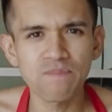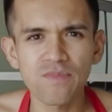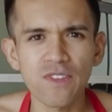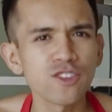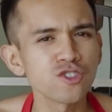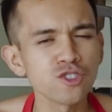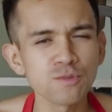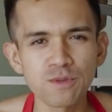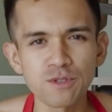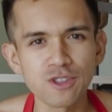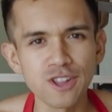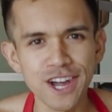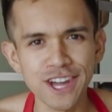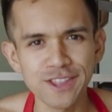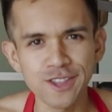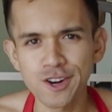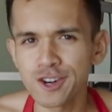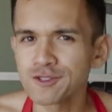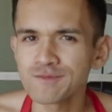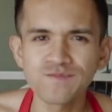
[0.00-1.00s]
Super light
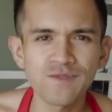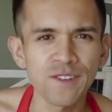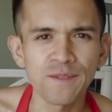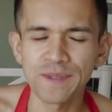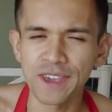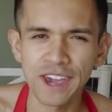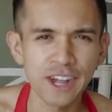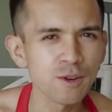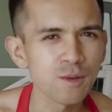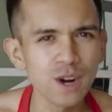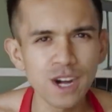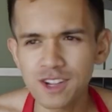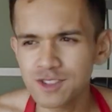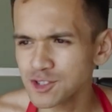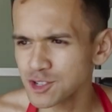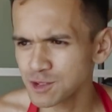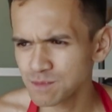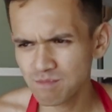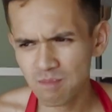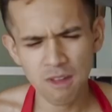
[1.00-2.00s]
though from the egg
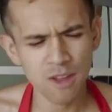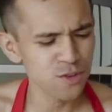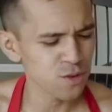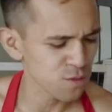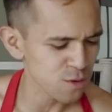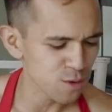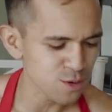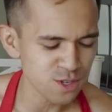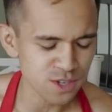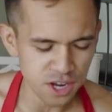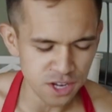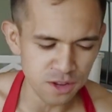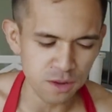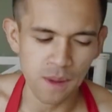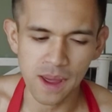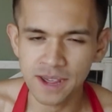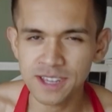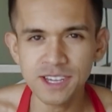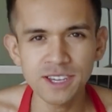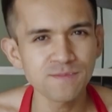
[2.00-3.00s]
whites. So of course it tastes a
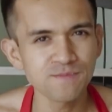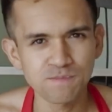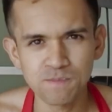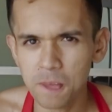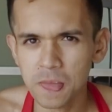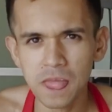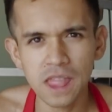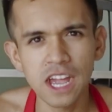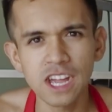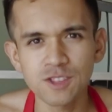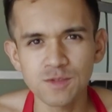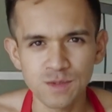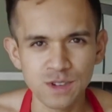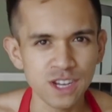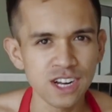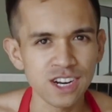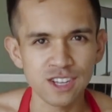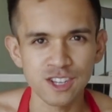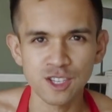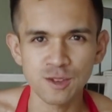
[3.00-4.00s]
little eggy. That's what you
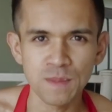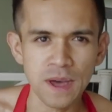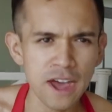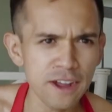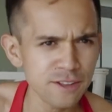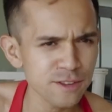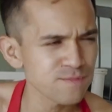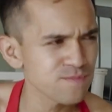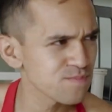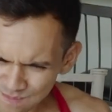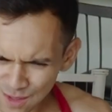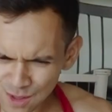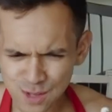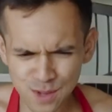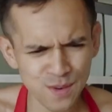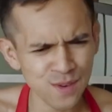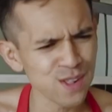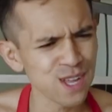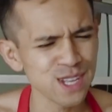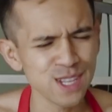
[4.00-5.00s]
gotta expect. So if
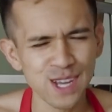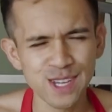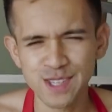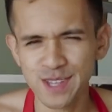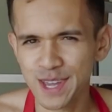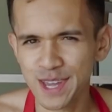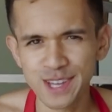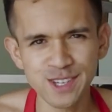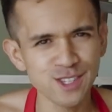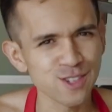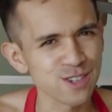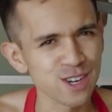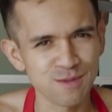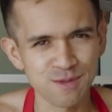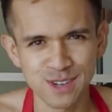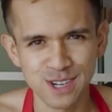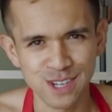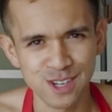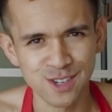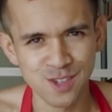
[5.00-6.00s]
you don't like taste eggs, you're not
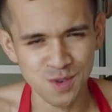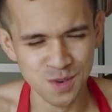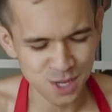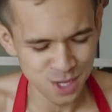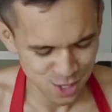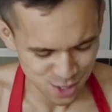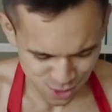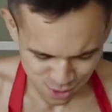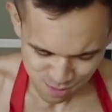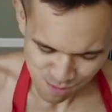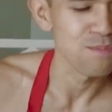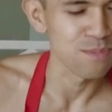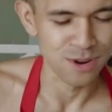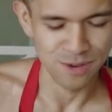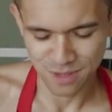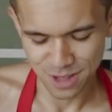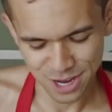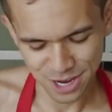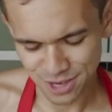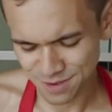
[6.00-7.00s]
really gonna enjoy this.
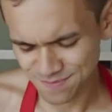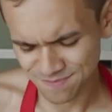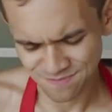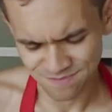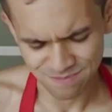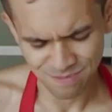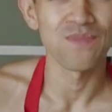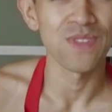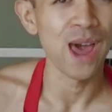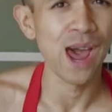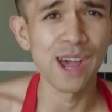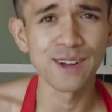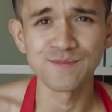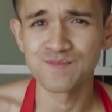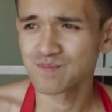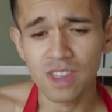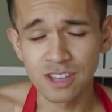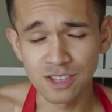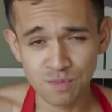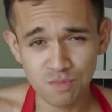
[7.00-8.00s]
But like,
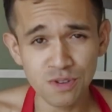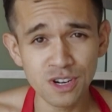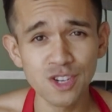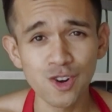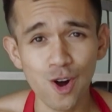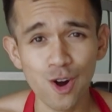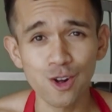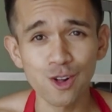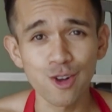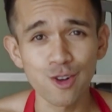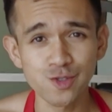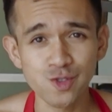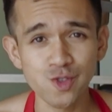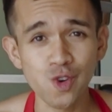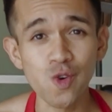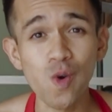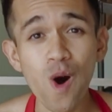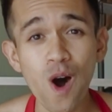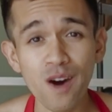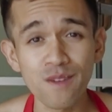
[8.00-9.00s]
that is pretty darn close to
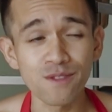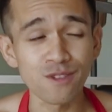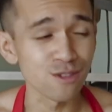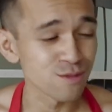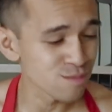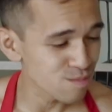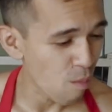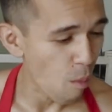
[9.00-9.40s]
a waffle.